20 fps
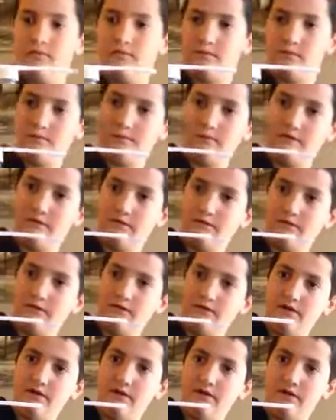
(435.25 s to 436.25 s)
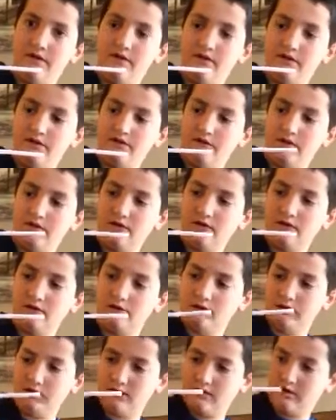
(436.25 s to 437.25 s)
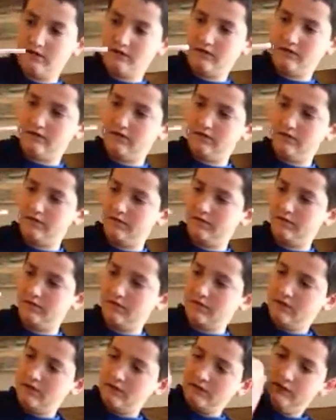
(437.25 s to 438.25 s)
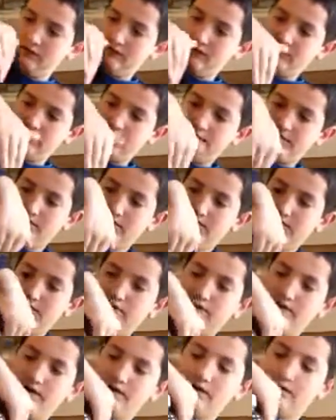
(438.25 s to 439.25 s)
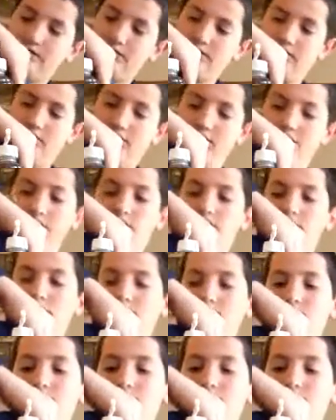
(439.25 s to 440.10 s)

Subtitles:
But if you go very closely, it follows your hand.